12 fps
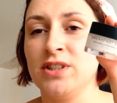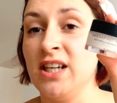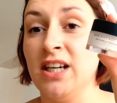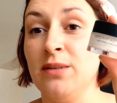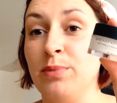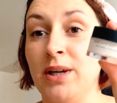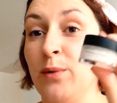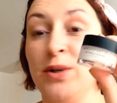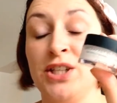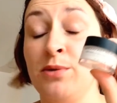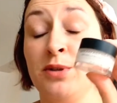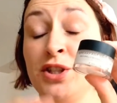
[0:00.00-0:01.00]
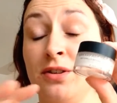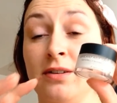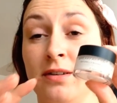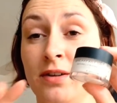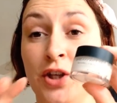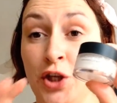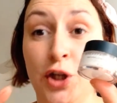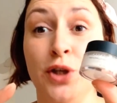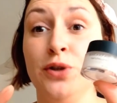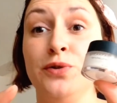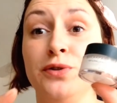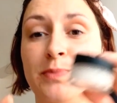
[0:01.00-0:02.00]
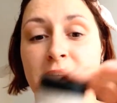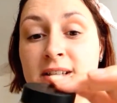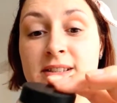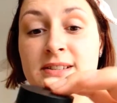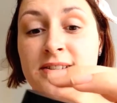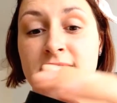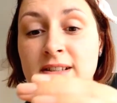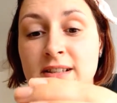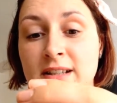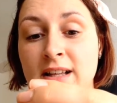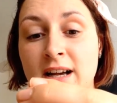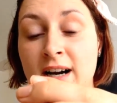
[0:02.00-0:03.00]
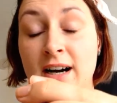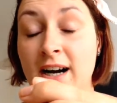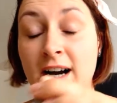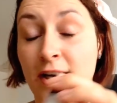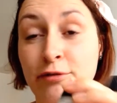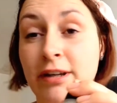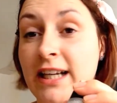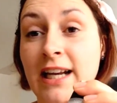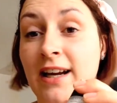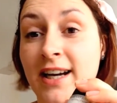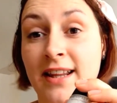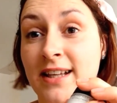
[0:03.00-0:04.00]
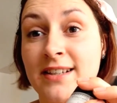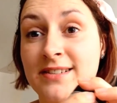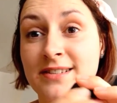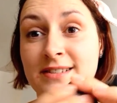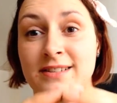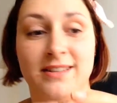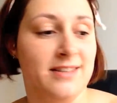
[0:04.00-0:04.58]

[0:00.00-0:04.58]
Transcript: tub, and I wish it was huge because I really like this.